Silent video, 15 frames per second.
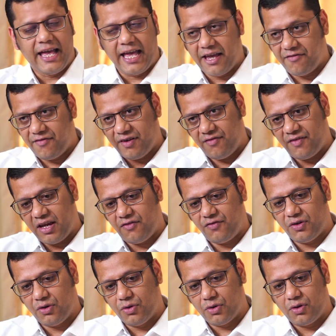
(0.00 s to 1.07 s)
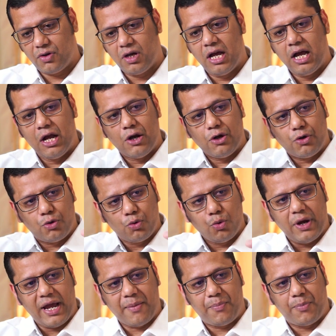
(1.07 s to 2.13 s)
Everywhere, if you go,
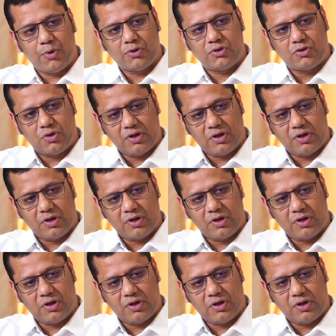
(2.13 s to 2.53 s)
two airports